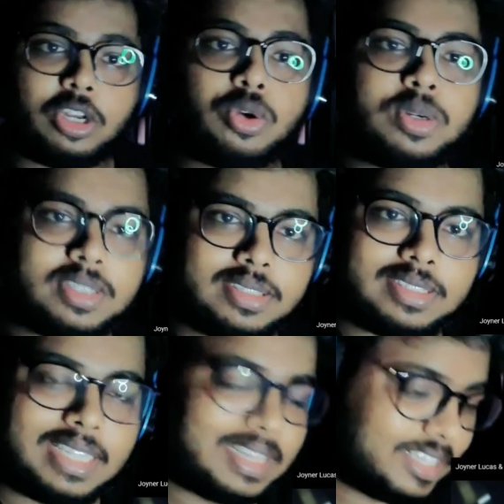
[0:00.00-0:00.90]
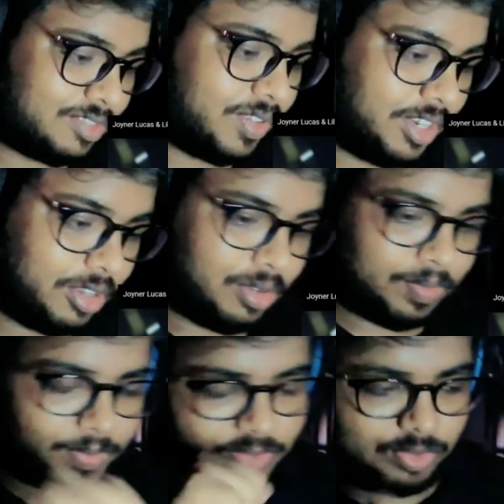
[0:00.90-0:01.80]
Lucas in this
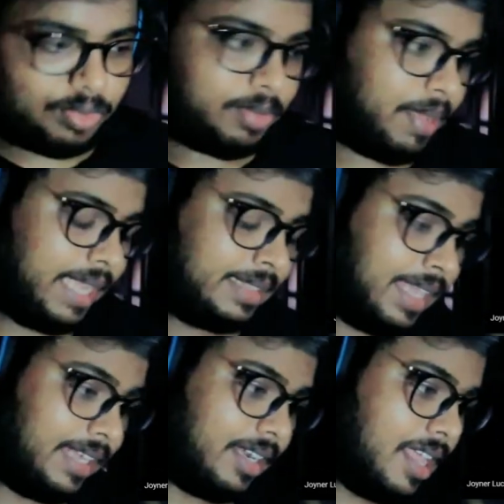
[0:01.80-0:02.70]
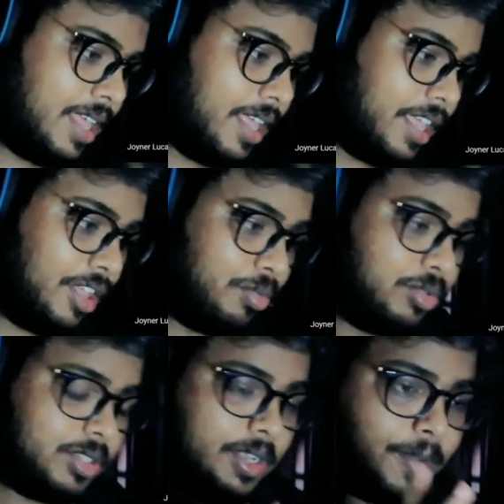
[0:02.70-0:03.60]
video is doing back then. He
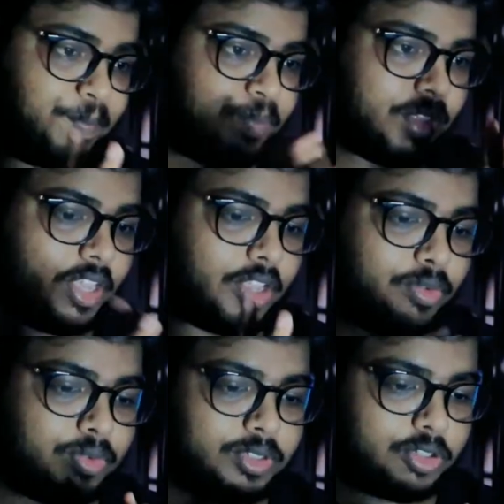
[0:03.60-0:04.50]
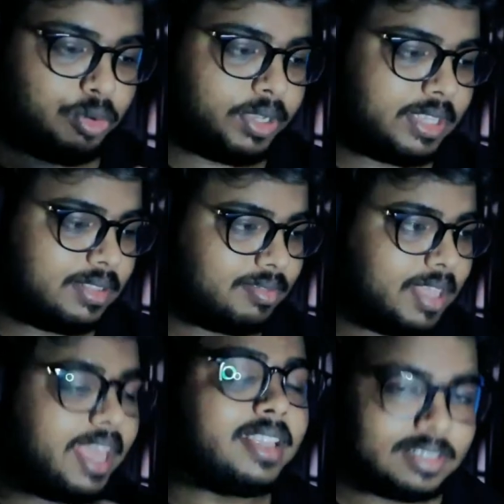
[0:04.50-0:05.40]
was, uh, he was doing
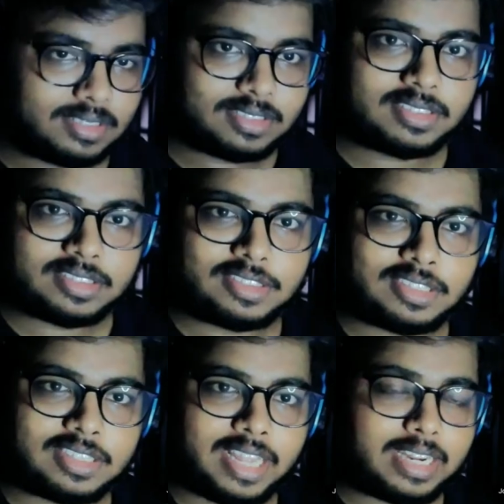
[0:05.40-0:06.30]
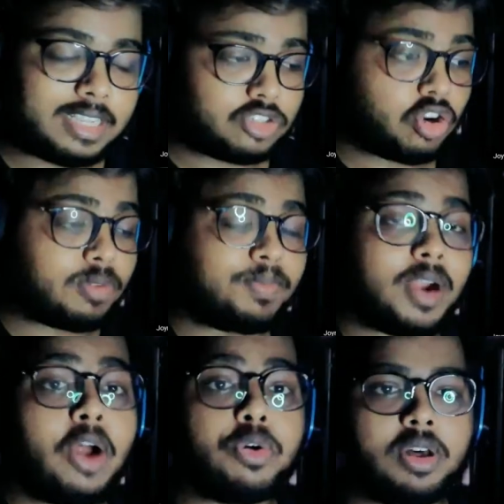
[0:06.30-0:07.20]
things that he's not
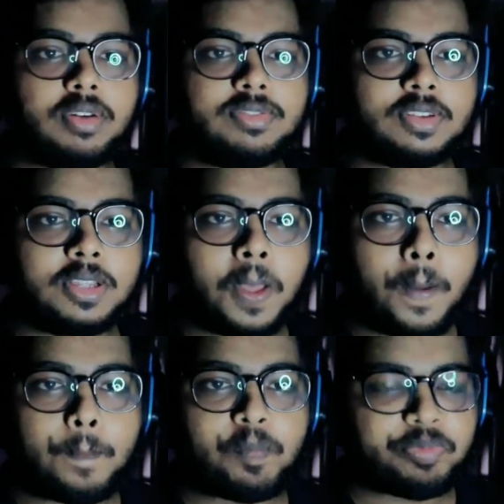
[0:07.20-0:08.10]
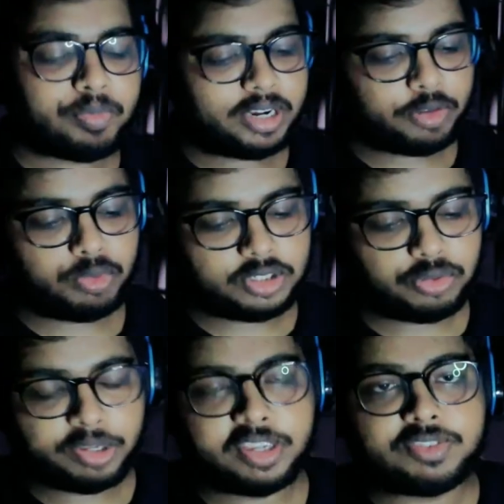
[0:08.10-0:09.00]
proud of, but he was
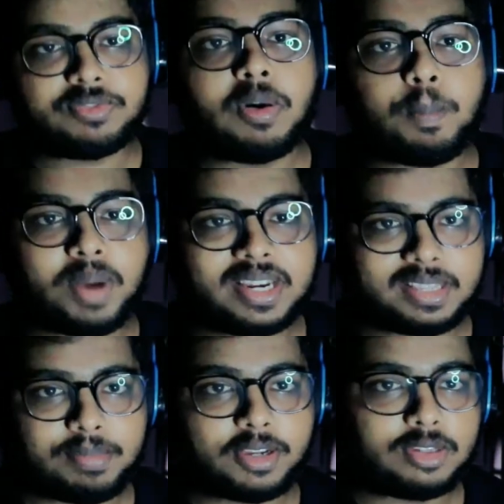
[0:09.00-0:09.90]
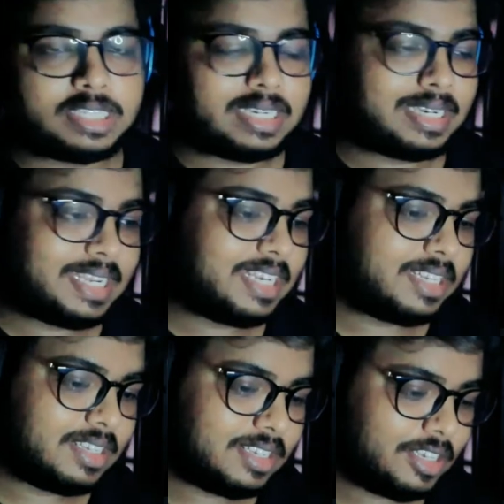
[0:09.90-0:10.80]
doing it for money because he
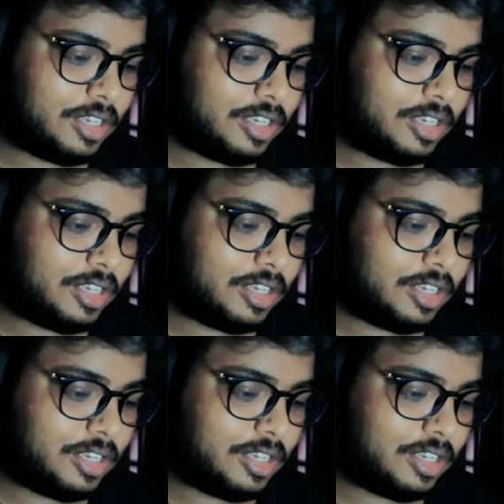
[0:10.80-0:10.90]
need,